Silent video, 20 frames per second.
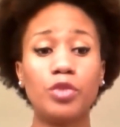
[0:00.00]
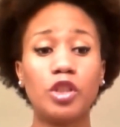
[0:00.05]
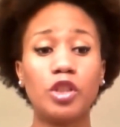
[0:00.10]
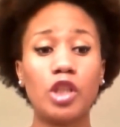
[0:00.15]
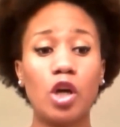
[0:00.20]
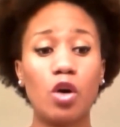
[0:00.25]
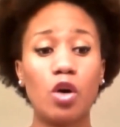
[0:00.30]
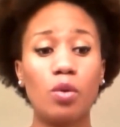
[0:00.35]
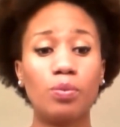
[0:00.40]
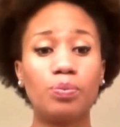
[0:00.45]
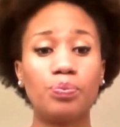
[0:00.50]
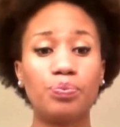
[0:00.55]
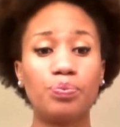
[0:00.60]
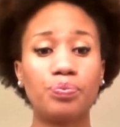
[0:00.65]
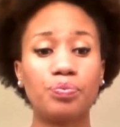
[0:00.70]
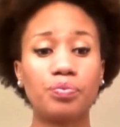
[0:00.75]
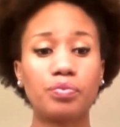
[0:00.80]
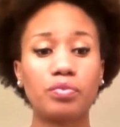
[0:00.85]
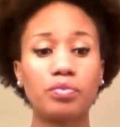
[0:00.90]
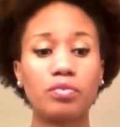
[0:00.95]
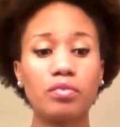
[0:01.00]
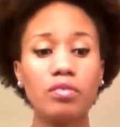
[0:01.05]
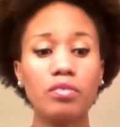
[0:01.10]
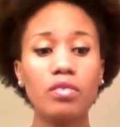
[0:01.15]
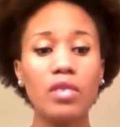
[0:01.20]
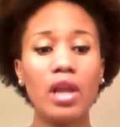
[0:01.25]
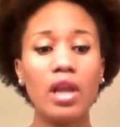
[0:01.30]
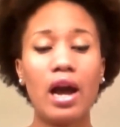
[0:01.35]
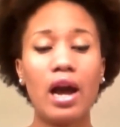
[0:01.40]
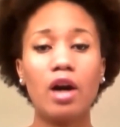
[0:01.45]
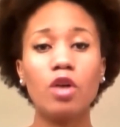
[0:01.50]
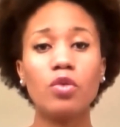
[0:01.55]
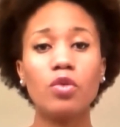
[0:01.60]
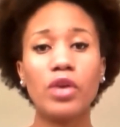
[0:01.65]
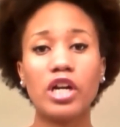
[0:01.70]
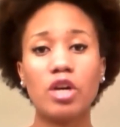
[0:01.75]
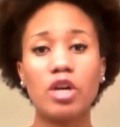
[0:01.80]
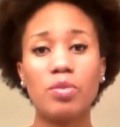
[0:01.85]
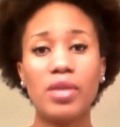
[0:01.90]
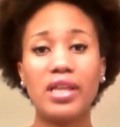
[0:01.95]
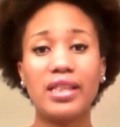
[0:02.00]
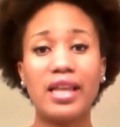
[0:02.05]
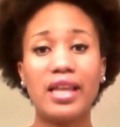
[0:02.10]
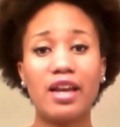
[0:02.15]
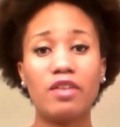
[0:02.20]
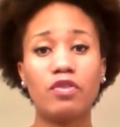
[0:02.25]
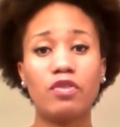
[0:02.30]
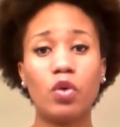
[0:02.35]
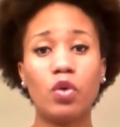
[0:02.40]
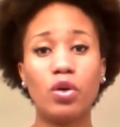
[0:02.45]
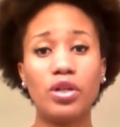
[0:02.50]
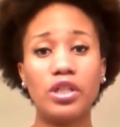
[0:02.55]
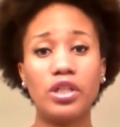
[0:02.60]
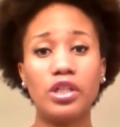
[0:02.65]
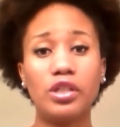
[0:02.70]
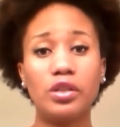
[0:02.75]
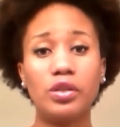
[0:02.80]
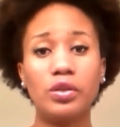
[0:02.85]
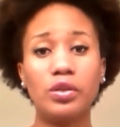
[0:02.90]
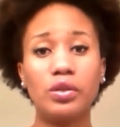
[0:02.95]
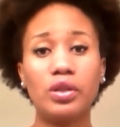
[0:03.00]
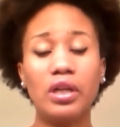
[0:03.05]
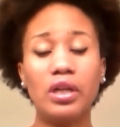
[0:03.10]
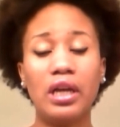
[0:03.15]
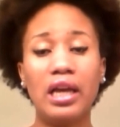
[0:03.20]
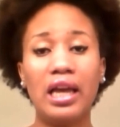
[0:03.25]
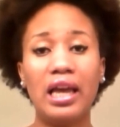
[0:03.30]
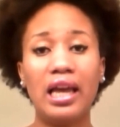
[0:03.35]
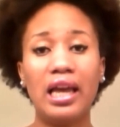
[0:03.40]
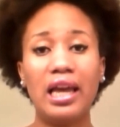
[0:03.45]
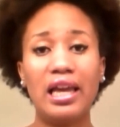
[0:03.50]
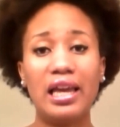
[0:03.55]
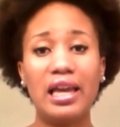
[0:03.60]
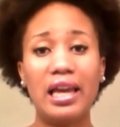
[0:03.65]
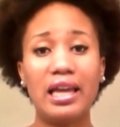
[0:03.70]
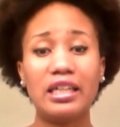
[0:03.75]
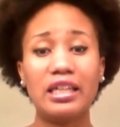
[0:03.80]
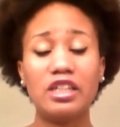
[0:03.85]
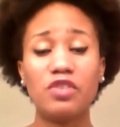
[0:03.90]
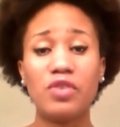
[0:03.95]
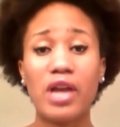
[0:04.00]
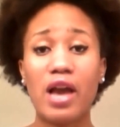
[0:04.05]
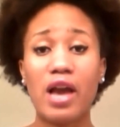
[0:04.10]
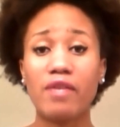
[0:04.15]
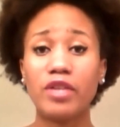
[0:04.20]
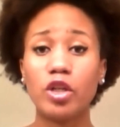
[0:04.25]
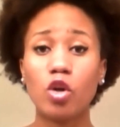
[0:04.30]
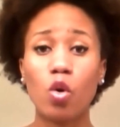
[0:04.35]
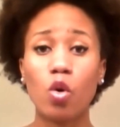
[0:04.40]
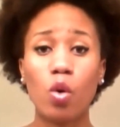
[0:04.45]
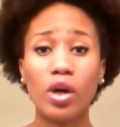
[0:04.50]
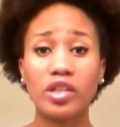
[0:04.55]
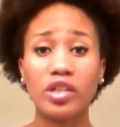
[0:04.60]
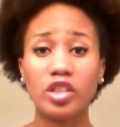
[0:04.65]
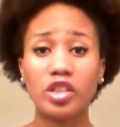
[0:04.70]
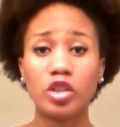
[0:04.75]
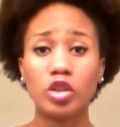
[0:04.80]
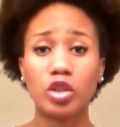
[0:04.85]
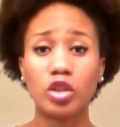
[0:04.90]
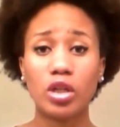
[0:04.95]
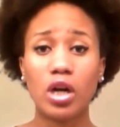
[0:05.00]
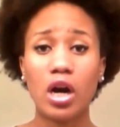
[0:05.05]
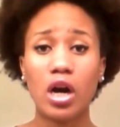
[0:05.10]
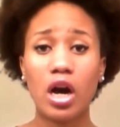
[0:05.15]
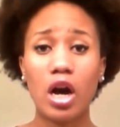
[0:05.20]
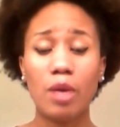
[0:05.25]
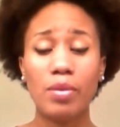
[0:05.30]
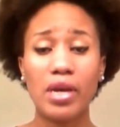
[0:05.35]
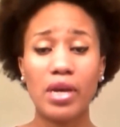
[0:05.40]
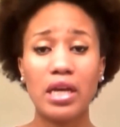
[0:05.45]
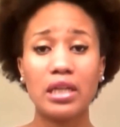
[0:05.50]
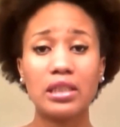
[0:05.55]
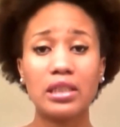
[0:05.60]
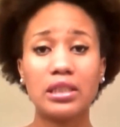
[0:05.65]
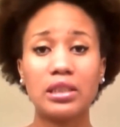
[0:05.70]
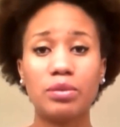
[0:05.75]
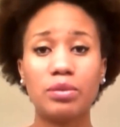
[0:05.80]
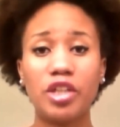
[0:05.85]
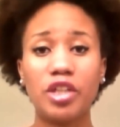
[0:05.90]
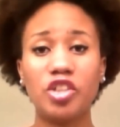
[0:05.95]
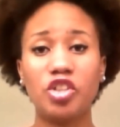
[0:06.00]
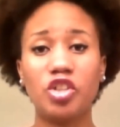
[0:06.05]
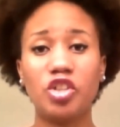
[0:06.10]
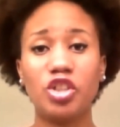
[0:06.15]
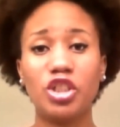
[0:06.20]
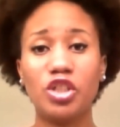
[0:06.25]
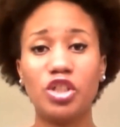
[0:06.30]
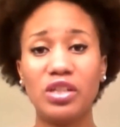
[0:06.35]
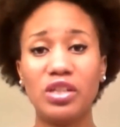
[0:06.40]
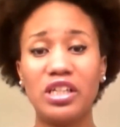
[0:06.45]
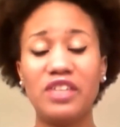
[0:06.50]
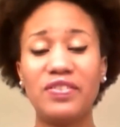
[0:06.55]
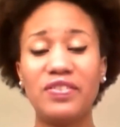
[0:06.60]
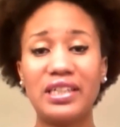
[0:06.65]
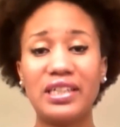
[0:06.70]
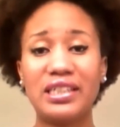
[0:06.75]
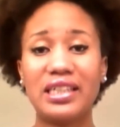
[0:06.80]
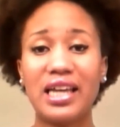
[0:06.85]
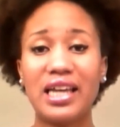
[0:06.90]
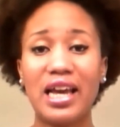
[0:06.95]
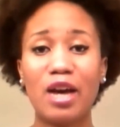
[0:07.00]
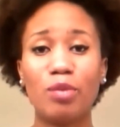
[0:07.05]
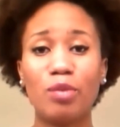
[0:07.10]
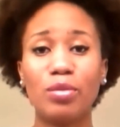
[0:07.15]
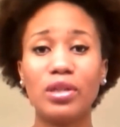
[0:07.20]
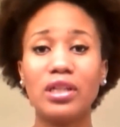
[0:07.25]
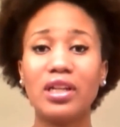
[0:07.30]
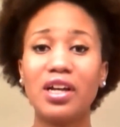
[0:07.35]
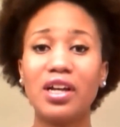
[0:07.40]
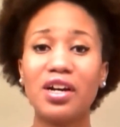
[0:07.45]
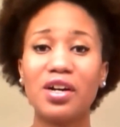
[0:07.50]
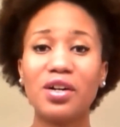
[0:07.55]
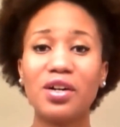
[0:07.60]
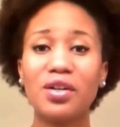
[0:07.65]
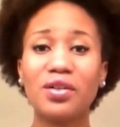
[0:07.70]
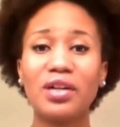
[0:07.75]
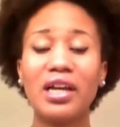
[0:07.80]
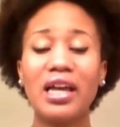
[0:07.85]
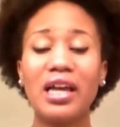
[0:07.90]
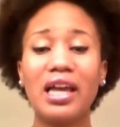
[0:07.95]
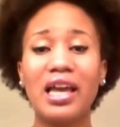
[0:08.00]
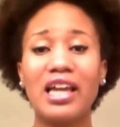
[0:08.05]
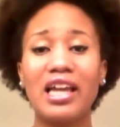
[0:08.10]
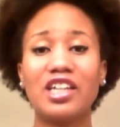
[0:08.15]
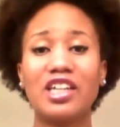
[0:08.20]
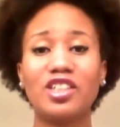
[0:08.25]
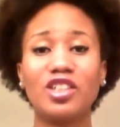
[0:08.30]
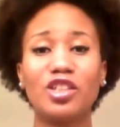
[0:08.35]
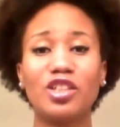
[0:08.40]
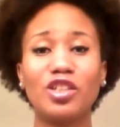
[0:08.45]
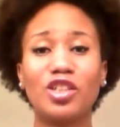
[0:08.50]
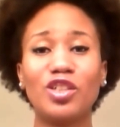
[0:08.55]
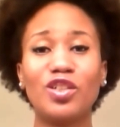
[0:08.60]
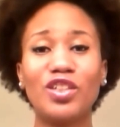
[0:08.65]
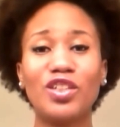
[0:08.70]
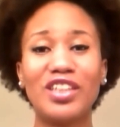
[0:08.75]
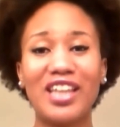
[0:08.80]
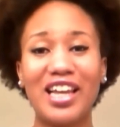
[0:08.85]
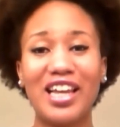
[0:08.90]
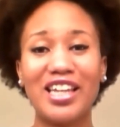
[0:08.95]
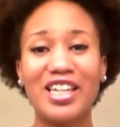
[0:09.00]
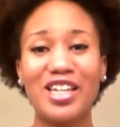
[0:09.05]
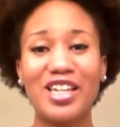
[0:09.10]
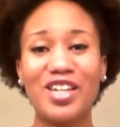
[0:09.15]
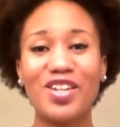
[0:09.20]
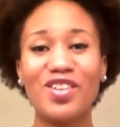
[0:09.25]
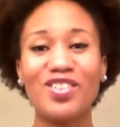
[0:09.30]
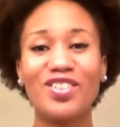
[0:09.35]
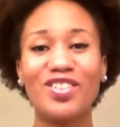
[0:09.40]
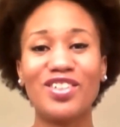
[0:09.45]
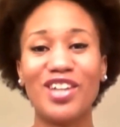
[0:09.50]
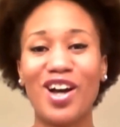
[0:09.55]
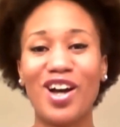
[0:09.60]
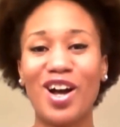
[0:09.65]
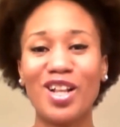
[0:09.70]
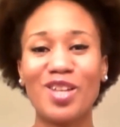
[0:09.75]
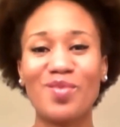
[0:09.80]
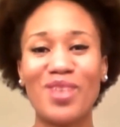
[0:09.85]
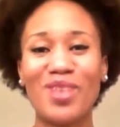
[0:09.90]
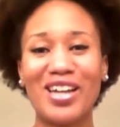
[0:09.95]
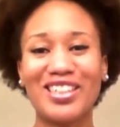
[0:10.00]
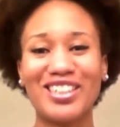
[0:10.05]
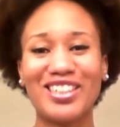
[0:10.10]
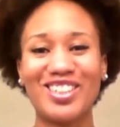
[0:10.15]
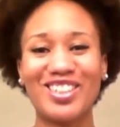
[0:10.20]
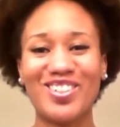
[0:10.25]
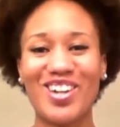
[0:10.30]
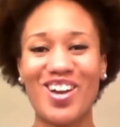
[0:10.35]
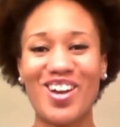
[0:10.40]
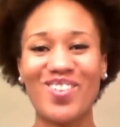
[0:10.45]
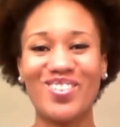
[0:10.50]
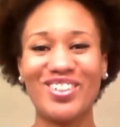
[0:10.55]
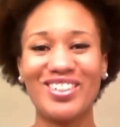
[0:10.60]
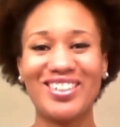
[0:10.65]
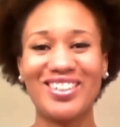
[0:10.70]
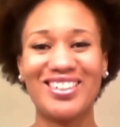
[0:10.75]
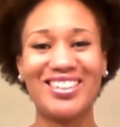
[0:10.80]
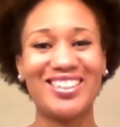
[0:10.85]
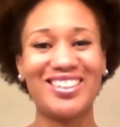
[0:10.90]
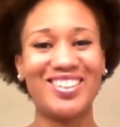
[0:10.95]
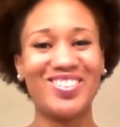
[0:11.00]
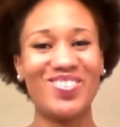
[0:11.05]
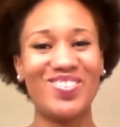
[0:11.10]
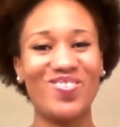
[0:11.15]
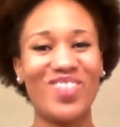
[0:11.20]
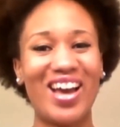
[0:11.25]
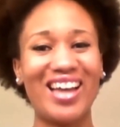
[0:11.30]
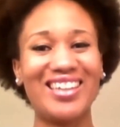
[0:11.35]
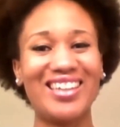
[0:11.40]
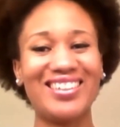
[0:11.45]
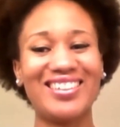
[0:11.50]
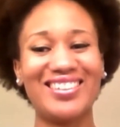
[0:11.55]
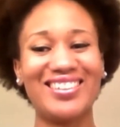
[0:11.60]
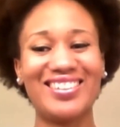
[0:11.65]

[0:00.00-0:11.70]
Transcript: So I'll recommend that for you. And if you have any questions or comments, make sure you leave it down below. And also, too, thank you to all of my subscribers. Bye.